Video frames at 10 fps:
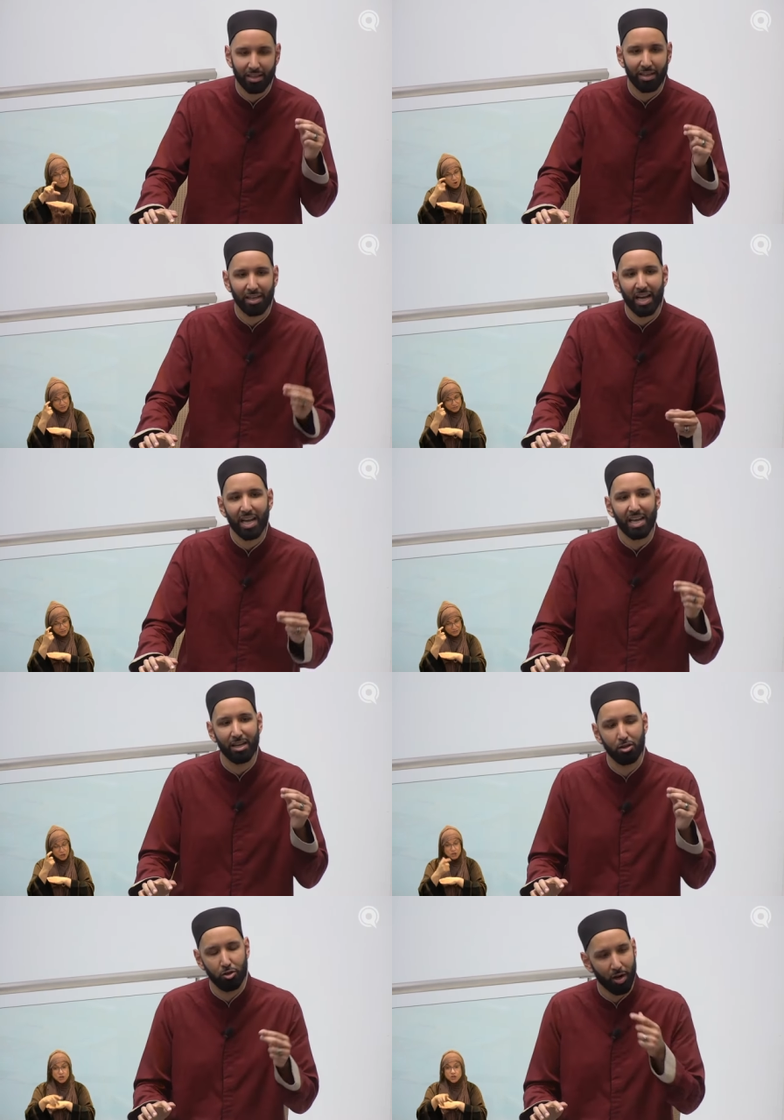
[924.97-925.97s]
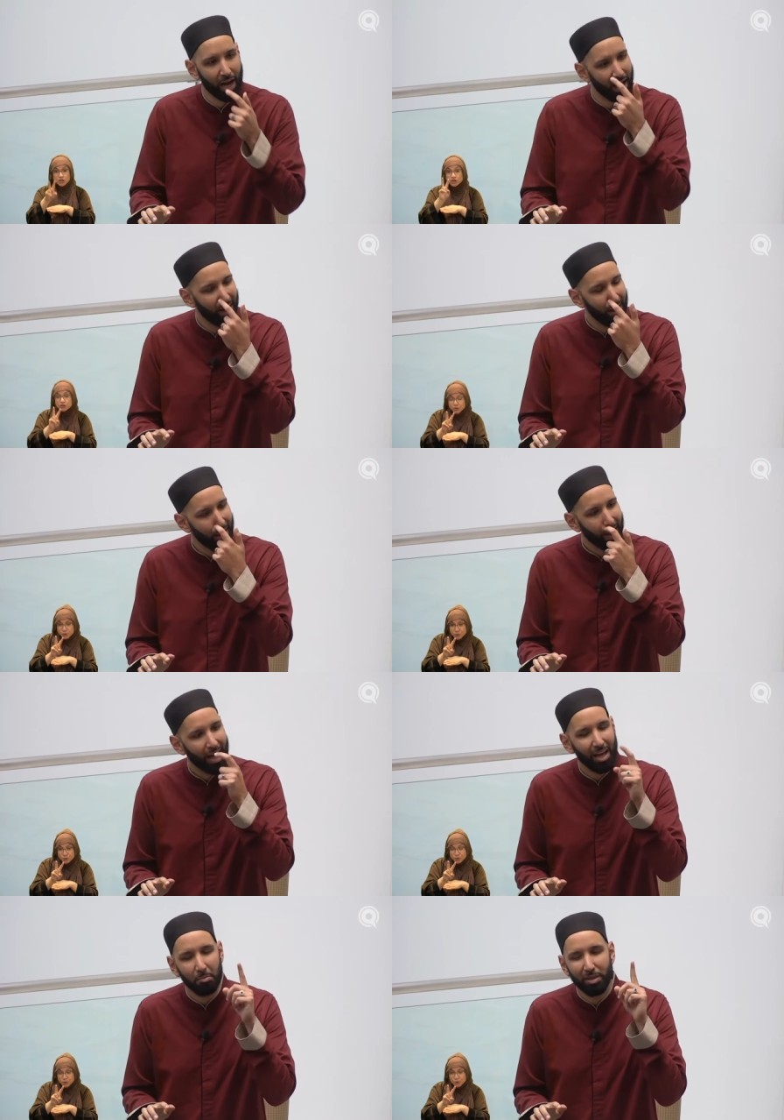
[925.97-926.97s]
the day in dua
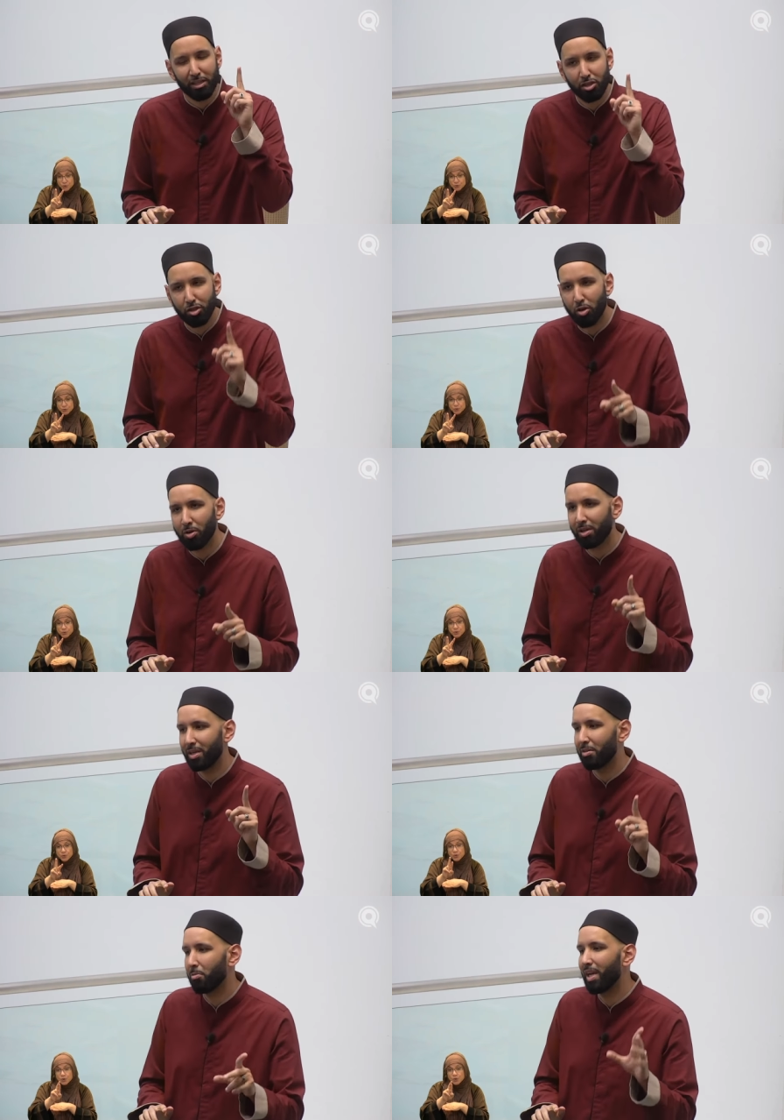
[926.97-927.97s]
and be certain